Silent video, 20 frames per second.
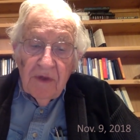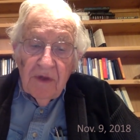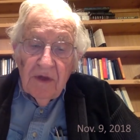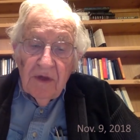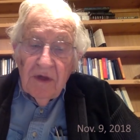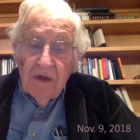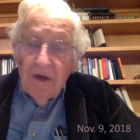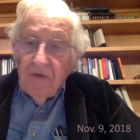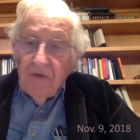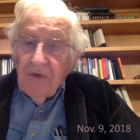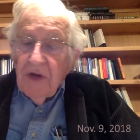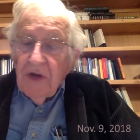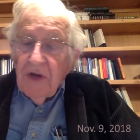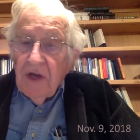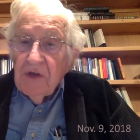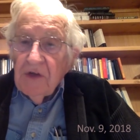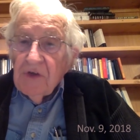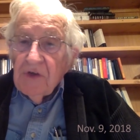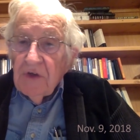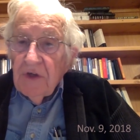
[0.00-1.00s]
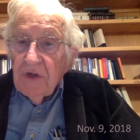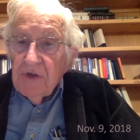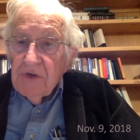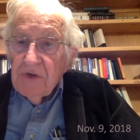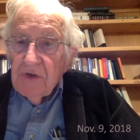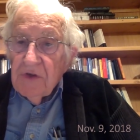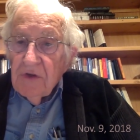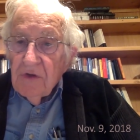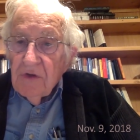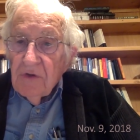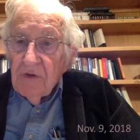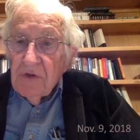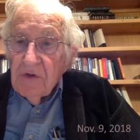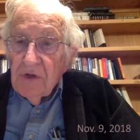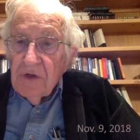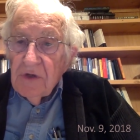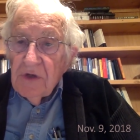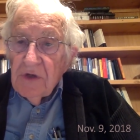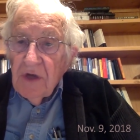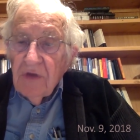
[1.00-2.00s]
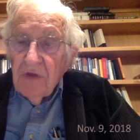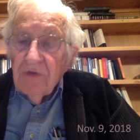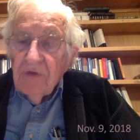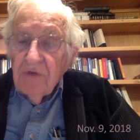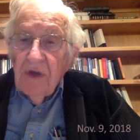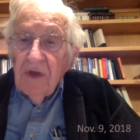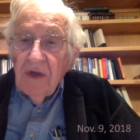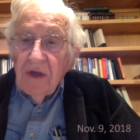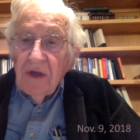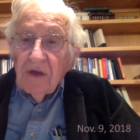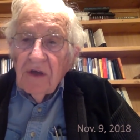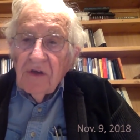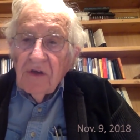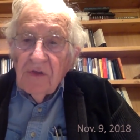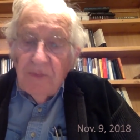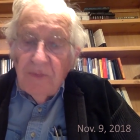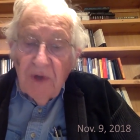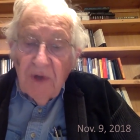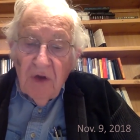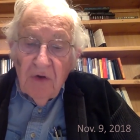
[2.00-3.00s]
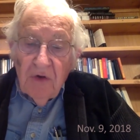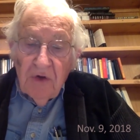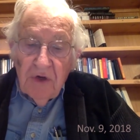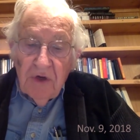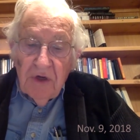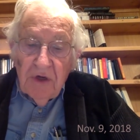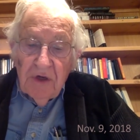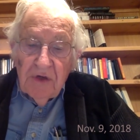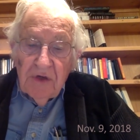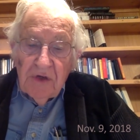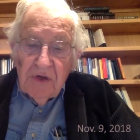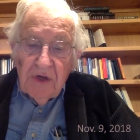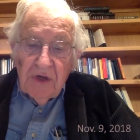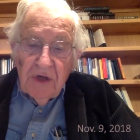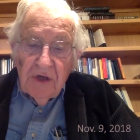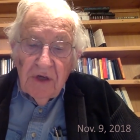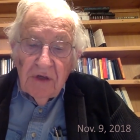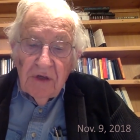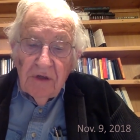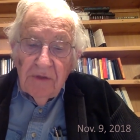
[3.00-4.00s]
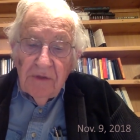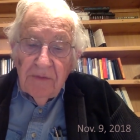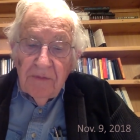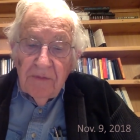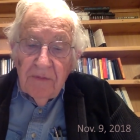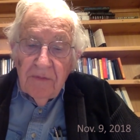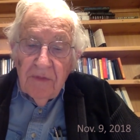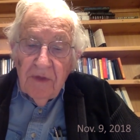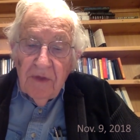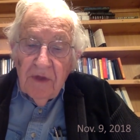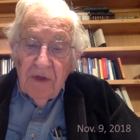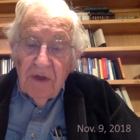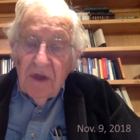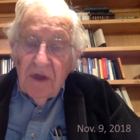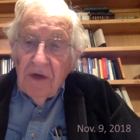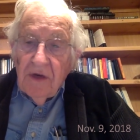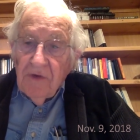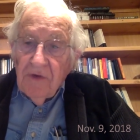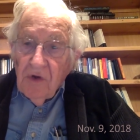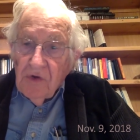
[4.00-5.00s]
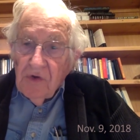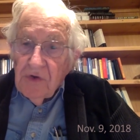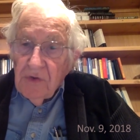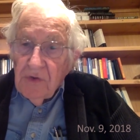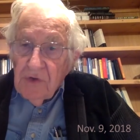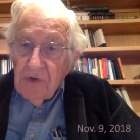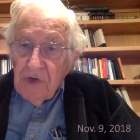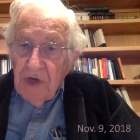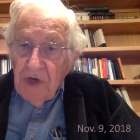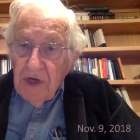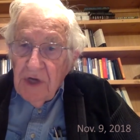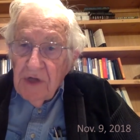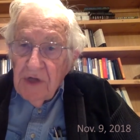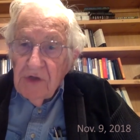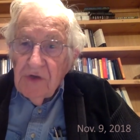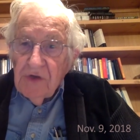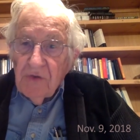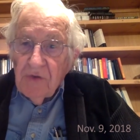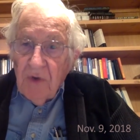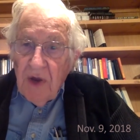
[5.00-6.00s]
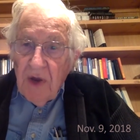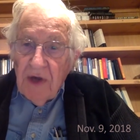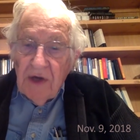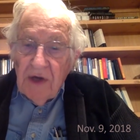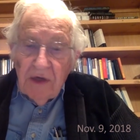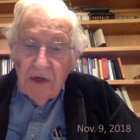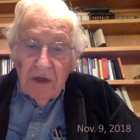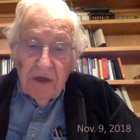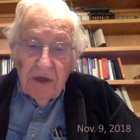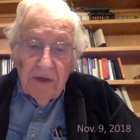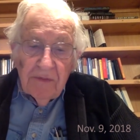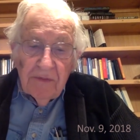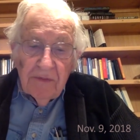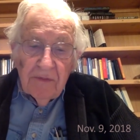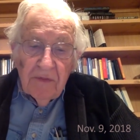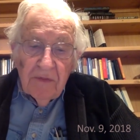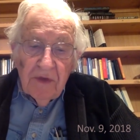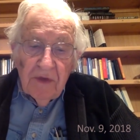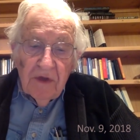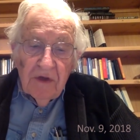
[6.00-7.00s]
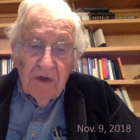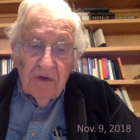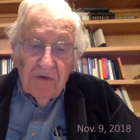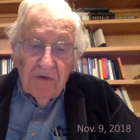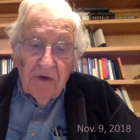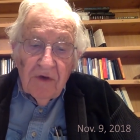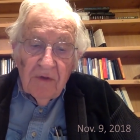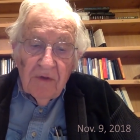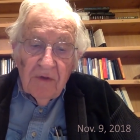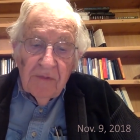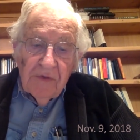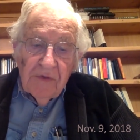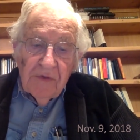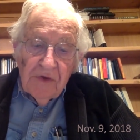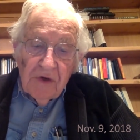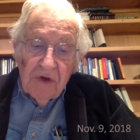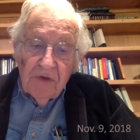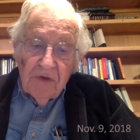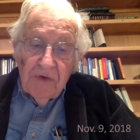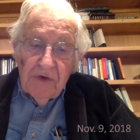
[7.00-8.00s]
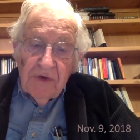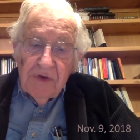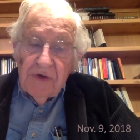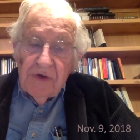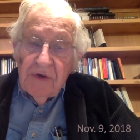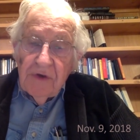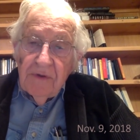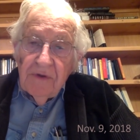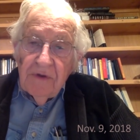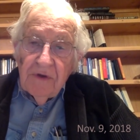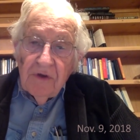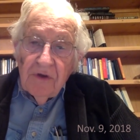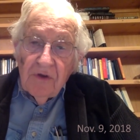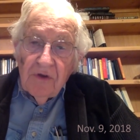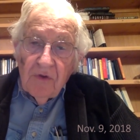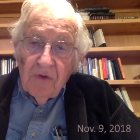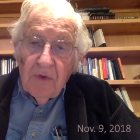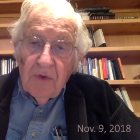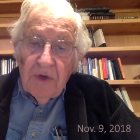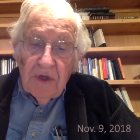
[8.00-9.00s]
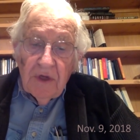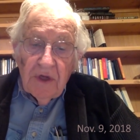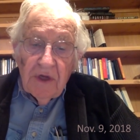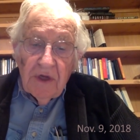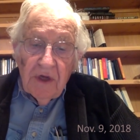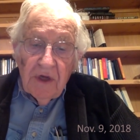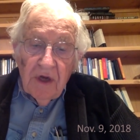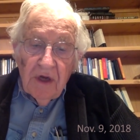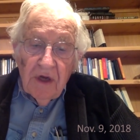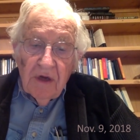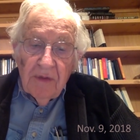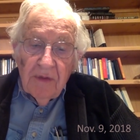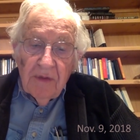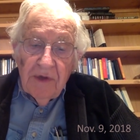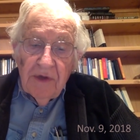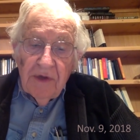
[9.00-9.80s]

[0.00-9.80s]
Financial institutions have exploded in scale. They have also changed radically from service to the real economy,